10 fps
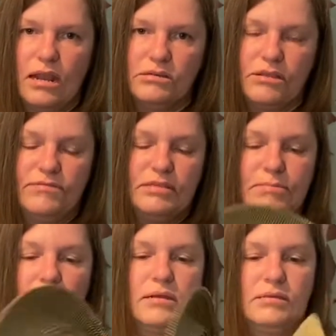it also fits
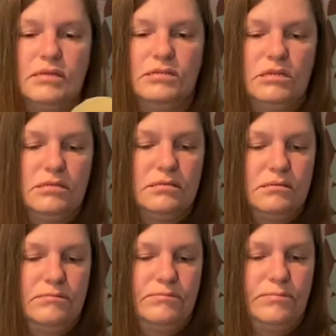mine because it adjusts
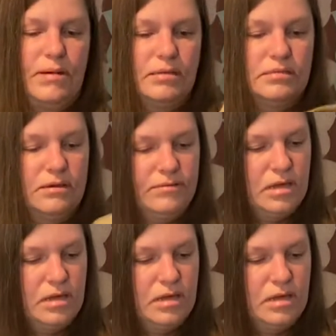quite so.